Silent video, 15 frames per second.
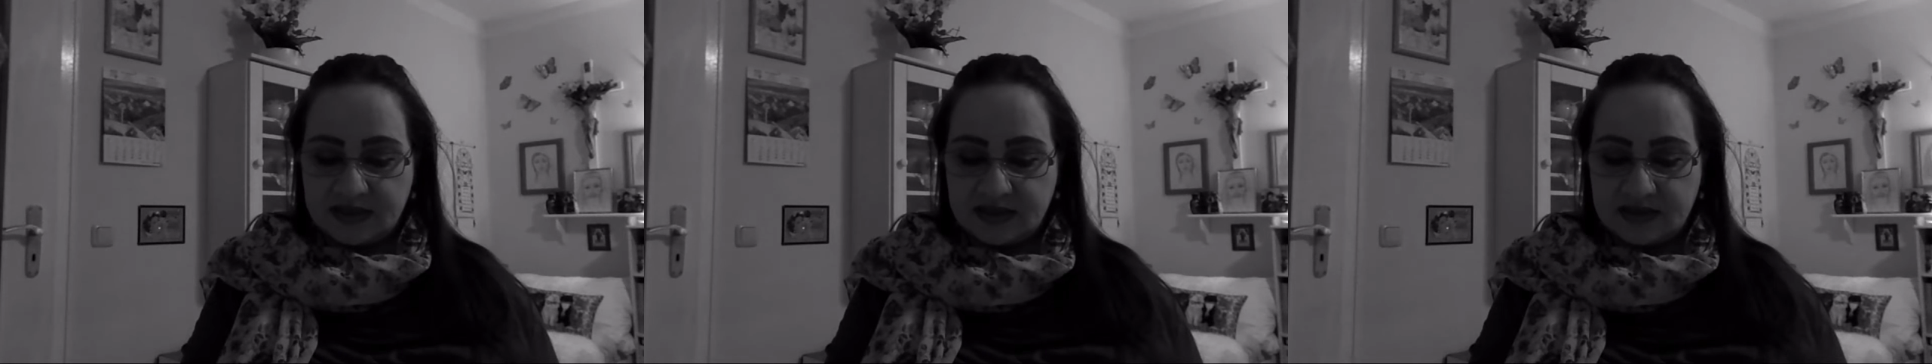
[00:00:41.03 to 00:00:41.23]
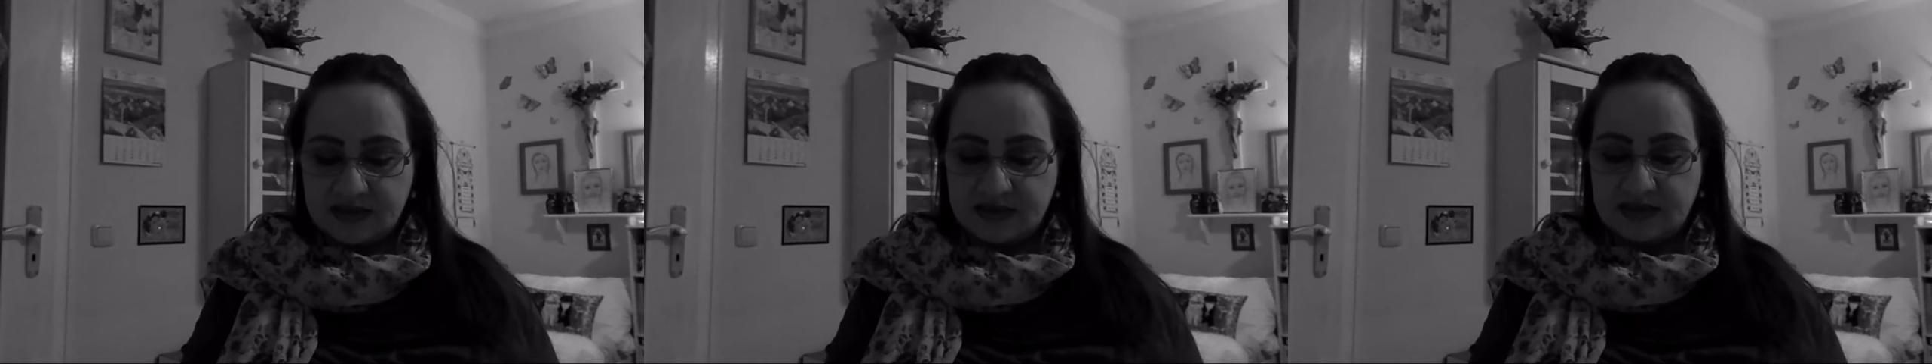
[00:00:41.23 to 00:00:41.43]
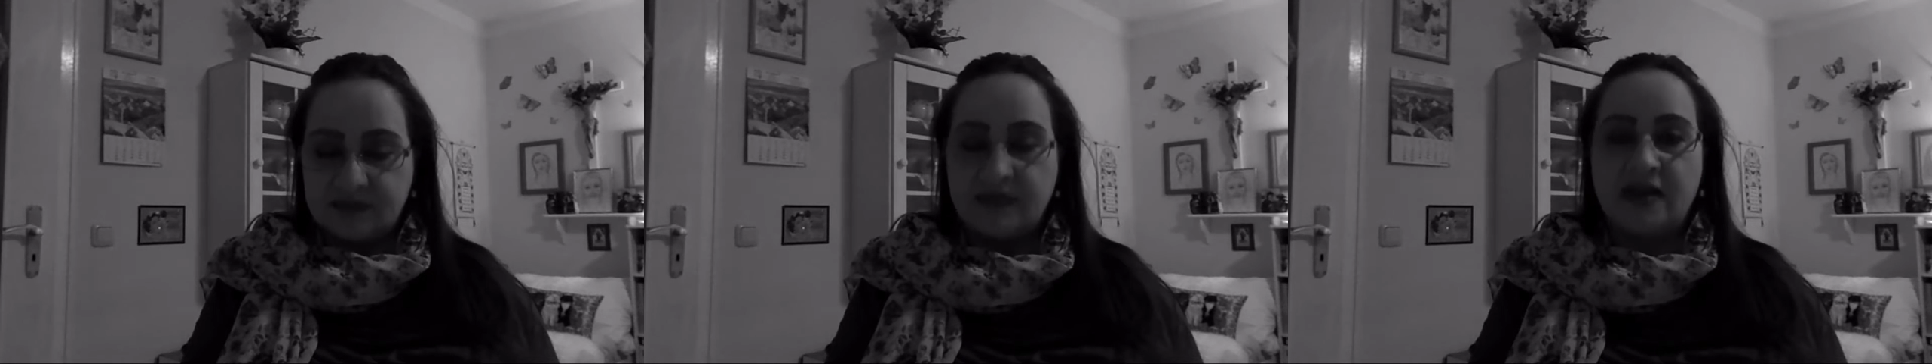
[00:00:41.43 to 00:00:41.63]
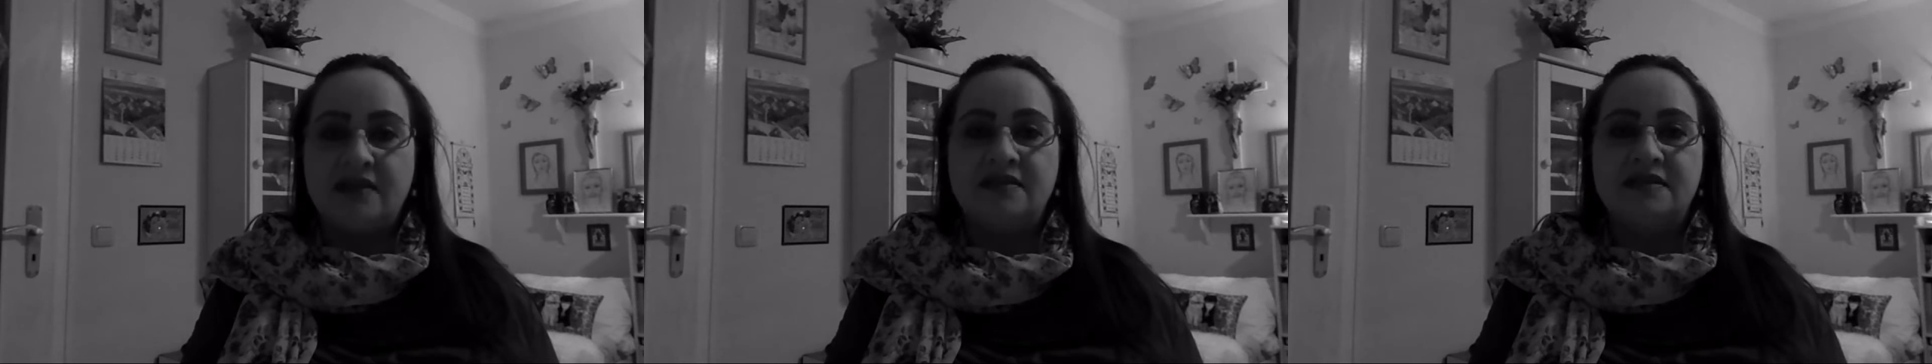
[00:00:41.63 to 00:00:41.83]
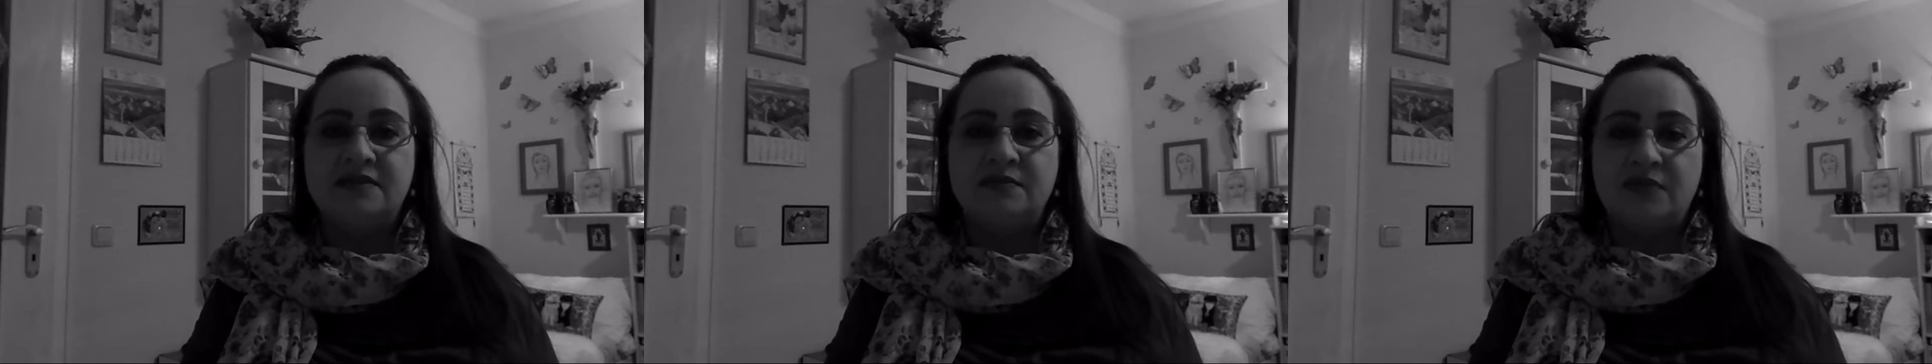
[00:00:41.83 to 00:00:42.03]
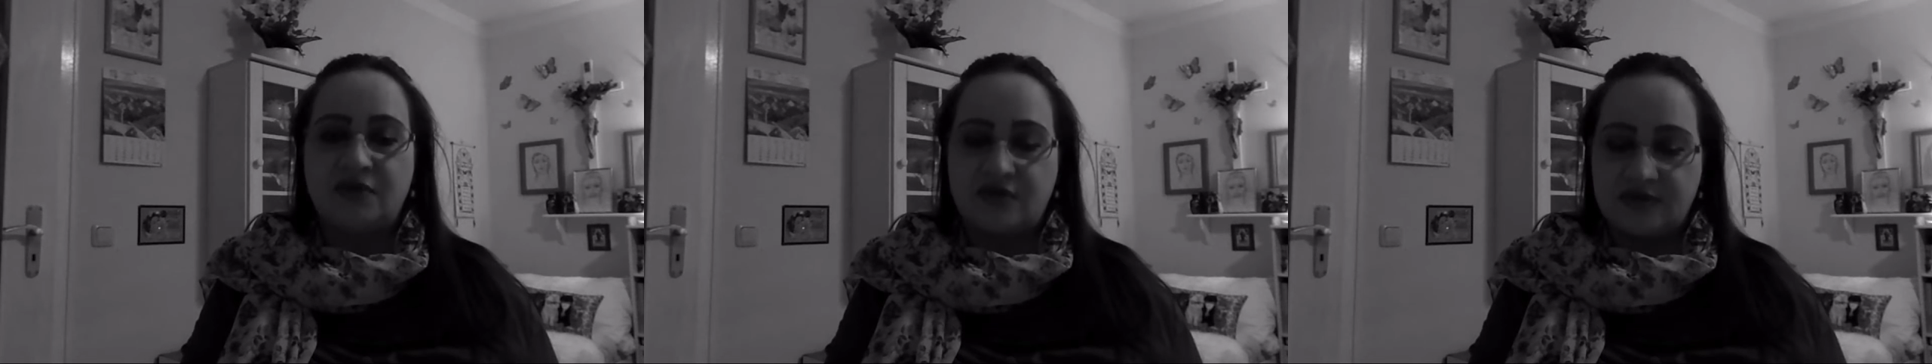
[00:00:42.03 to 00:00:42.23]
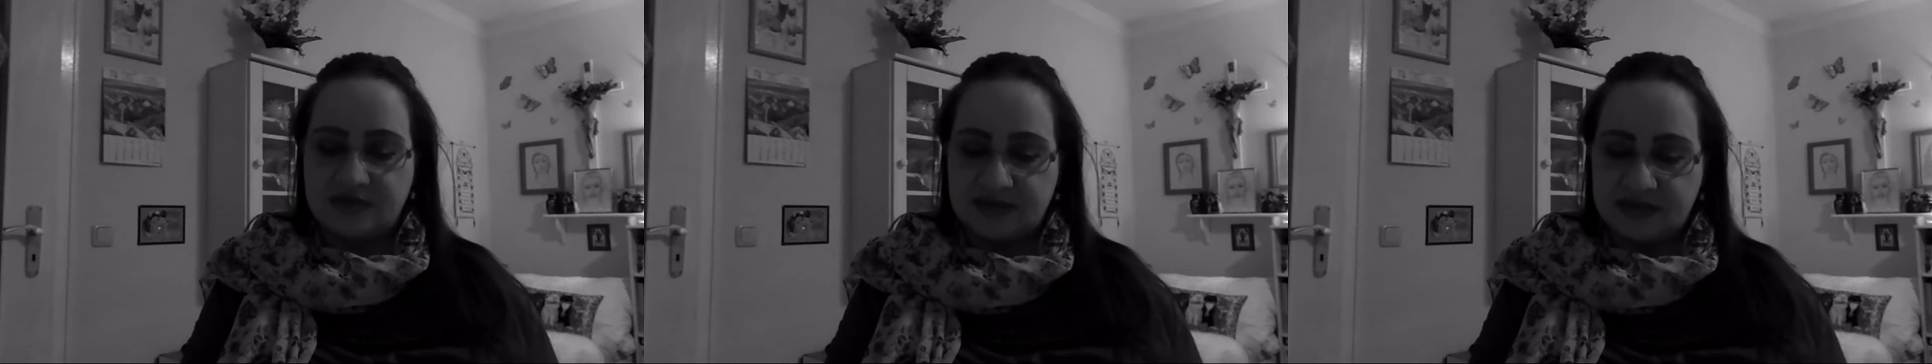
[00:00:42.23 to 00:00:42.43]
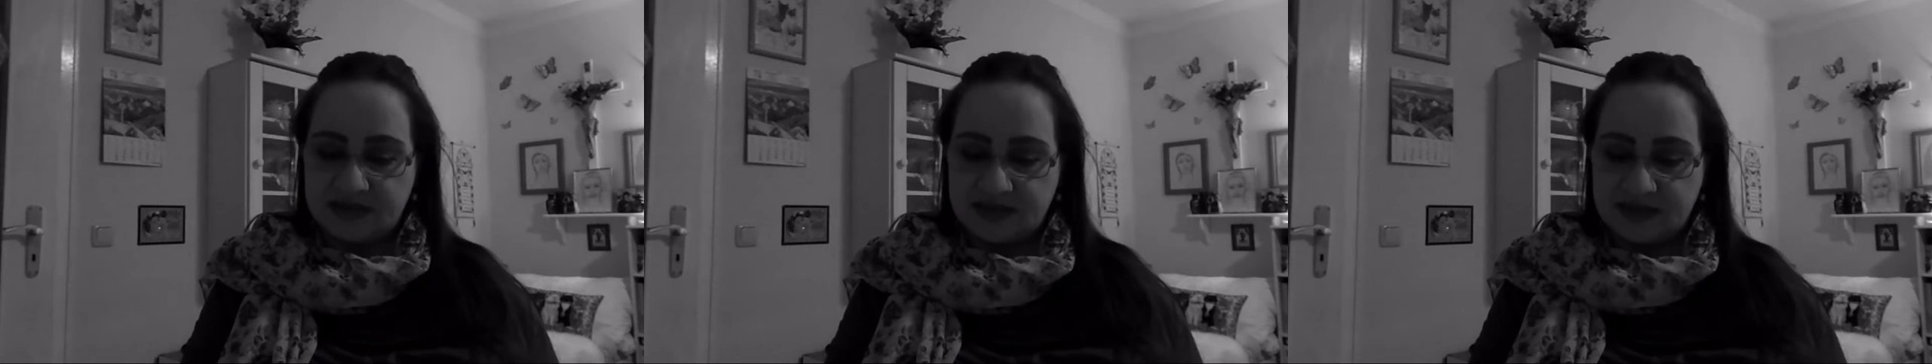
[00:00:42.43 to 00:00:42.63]
and advanced
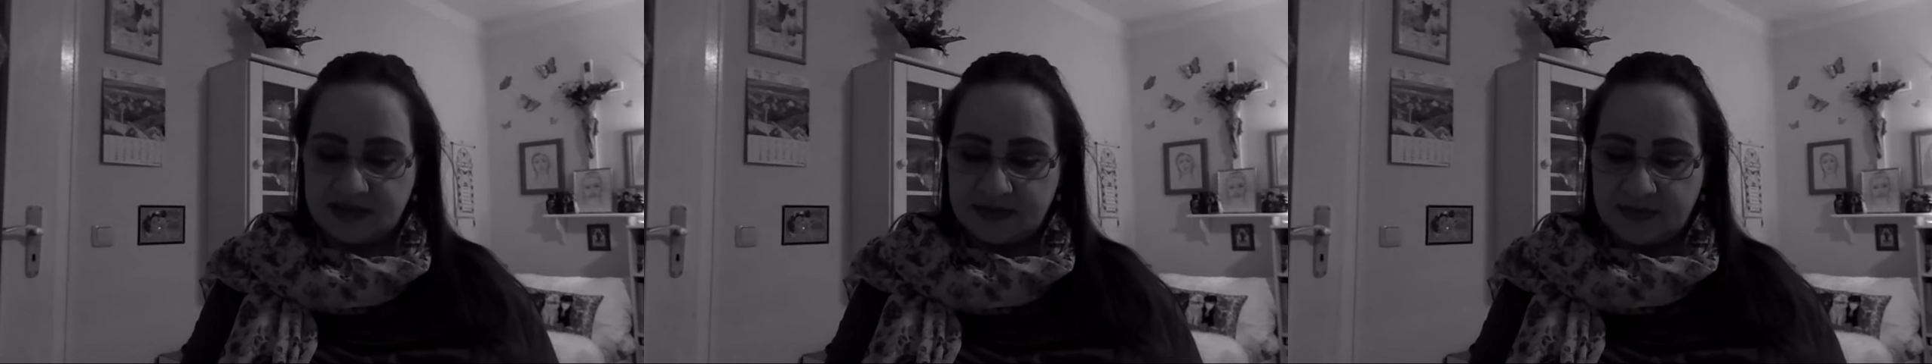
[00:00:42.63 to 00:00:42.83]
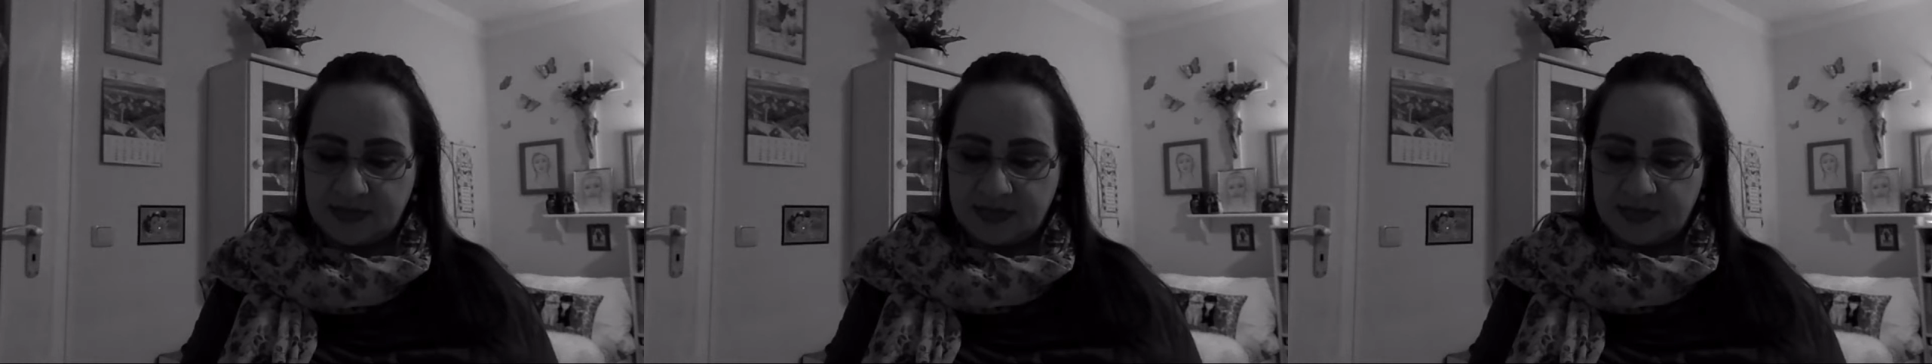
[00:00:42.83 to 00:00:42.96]
persons